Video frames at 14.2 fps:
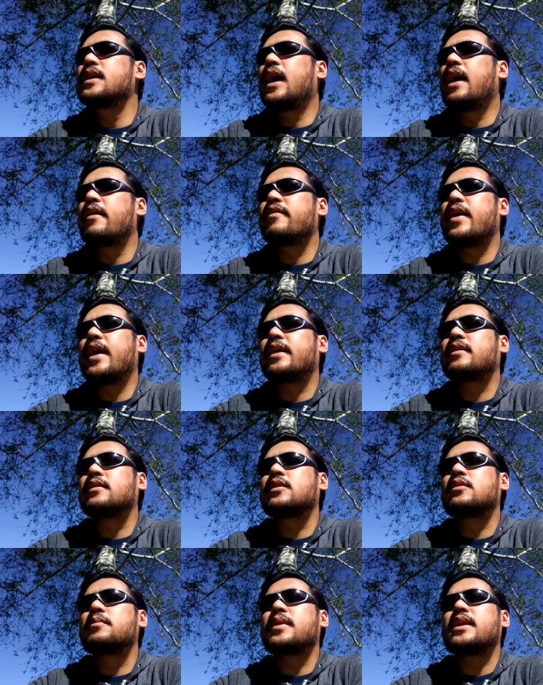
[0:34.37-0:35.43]
I've had
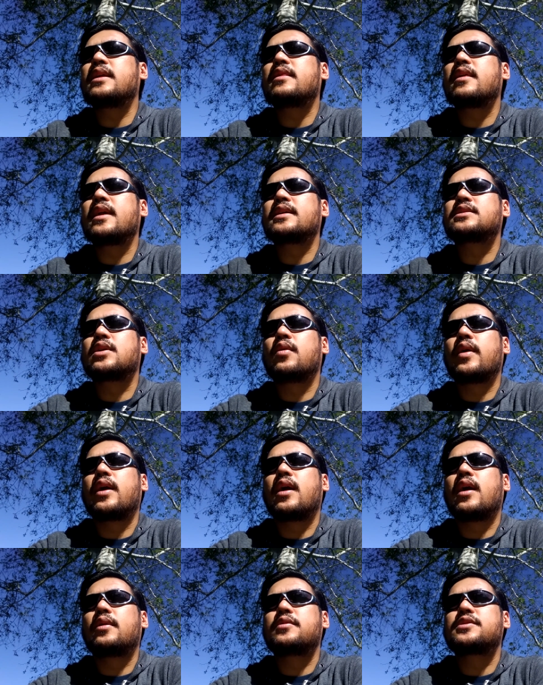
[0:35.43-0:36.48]
little mini things going
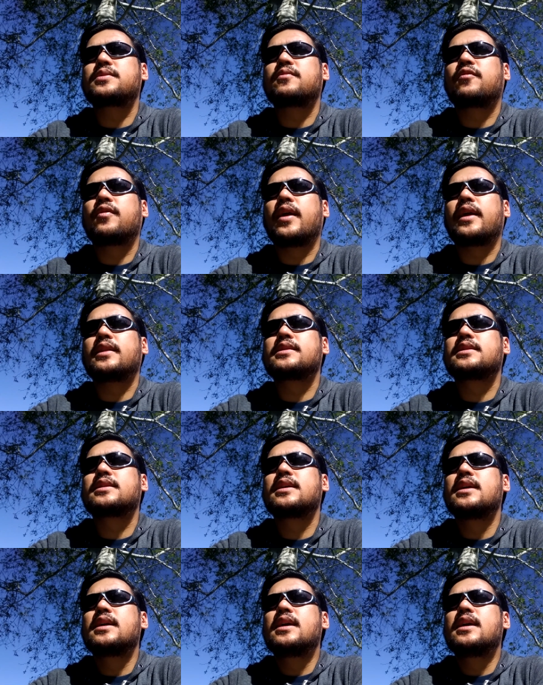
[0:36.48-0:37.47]
on with some friends,